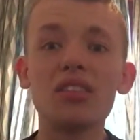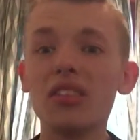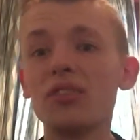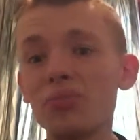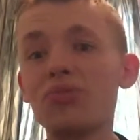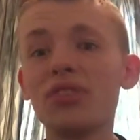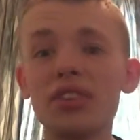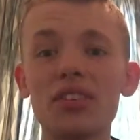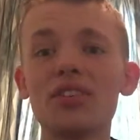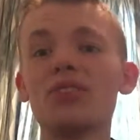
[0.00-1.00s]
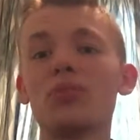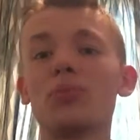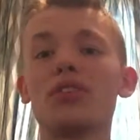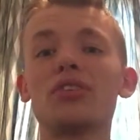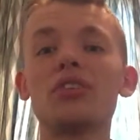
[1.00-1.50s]
it's pretty cool
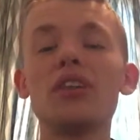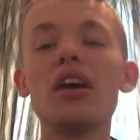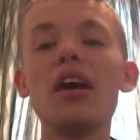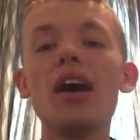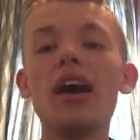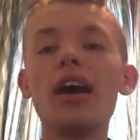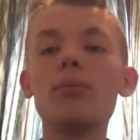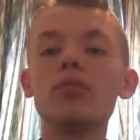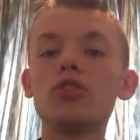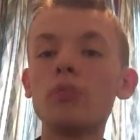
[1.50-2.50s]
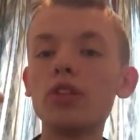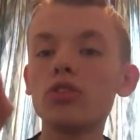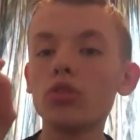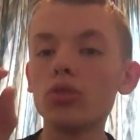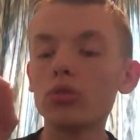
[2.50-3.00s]
because the
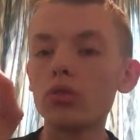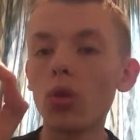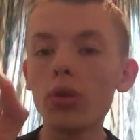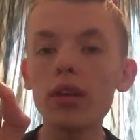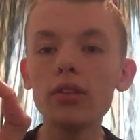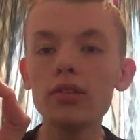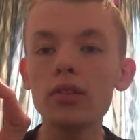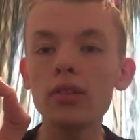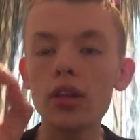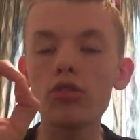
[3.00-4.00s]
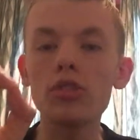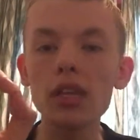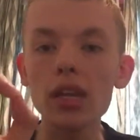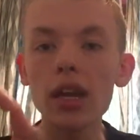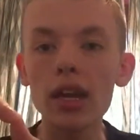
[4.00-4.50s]
special tokens that you
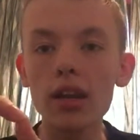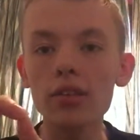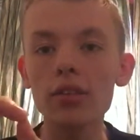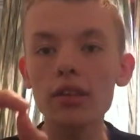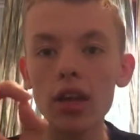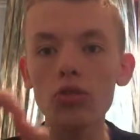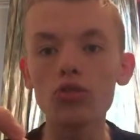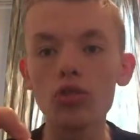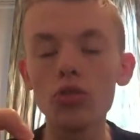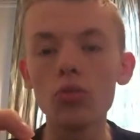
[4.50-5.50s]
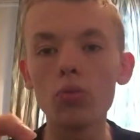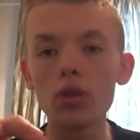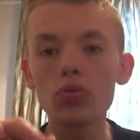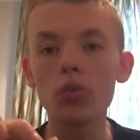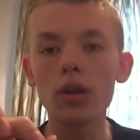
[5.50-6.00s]
see in it that tells you
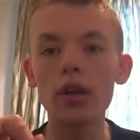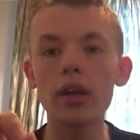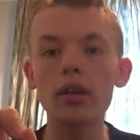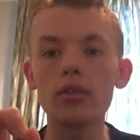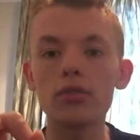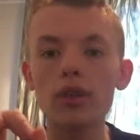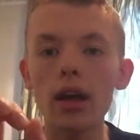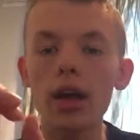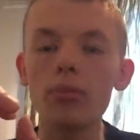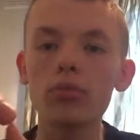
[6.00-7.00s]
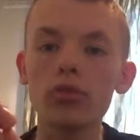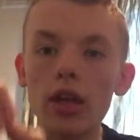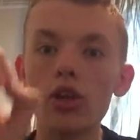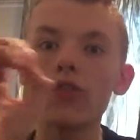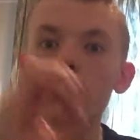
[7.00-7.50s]
which one is
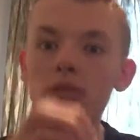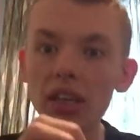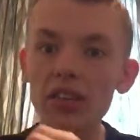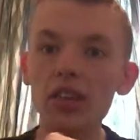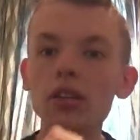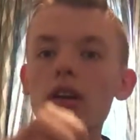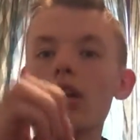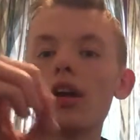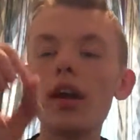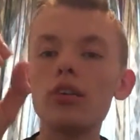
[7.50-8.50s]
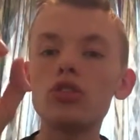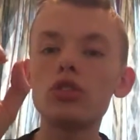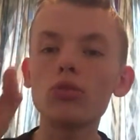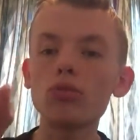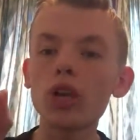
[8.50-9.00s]
that you've completed, it
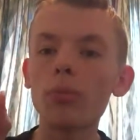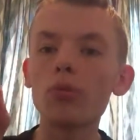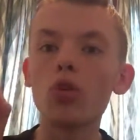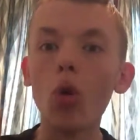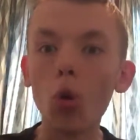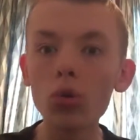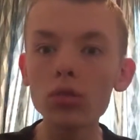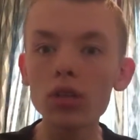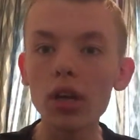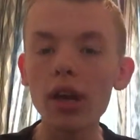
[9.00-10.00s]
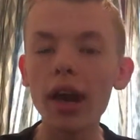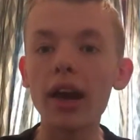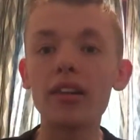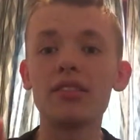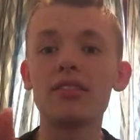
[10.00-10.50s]
shows up gold.
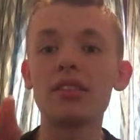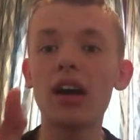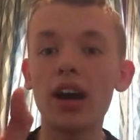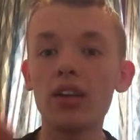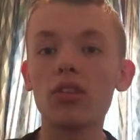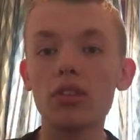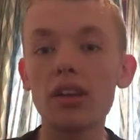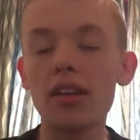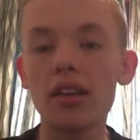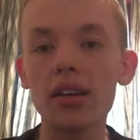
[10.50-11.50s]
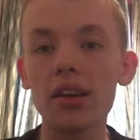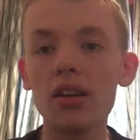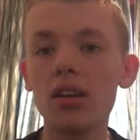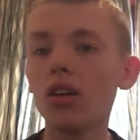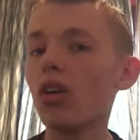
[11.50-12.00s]
And I looked at it
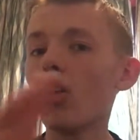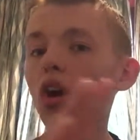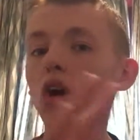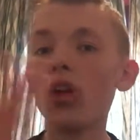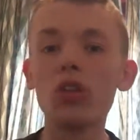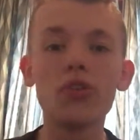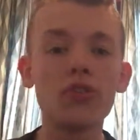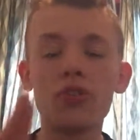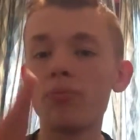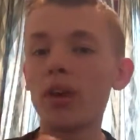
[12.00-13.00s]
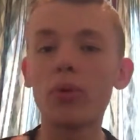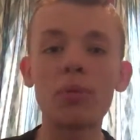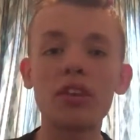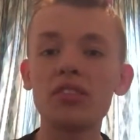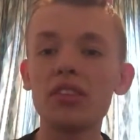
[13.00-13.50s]
again, all of my
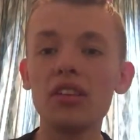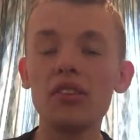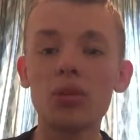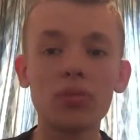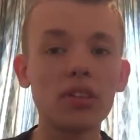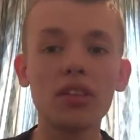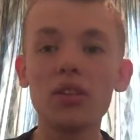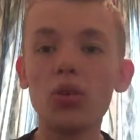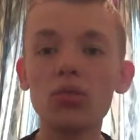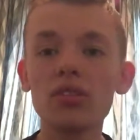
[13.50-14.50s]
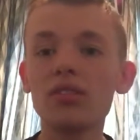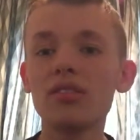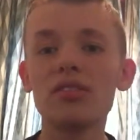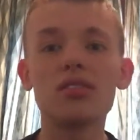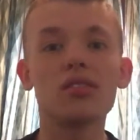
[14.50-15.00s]
Web of Destiny completely
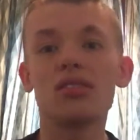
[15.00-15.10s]
golden.